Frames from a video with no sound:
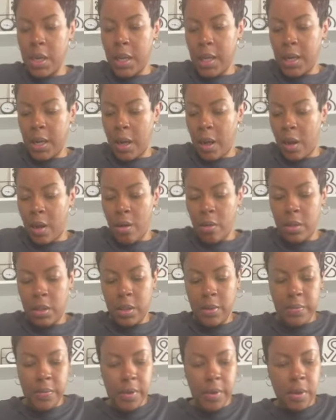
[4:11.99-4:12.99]
and
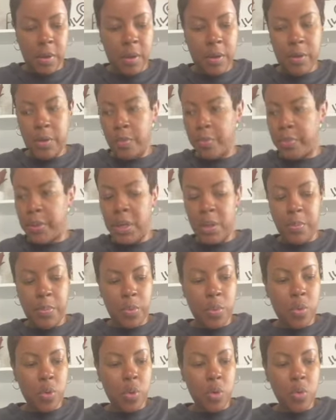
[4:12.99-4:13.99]
all of the other
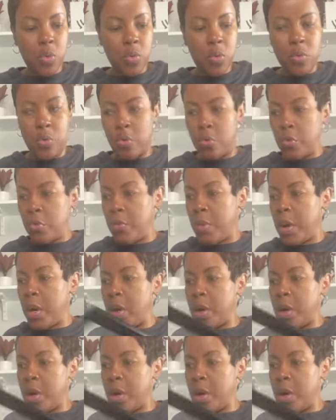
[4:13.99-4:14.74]
people whom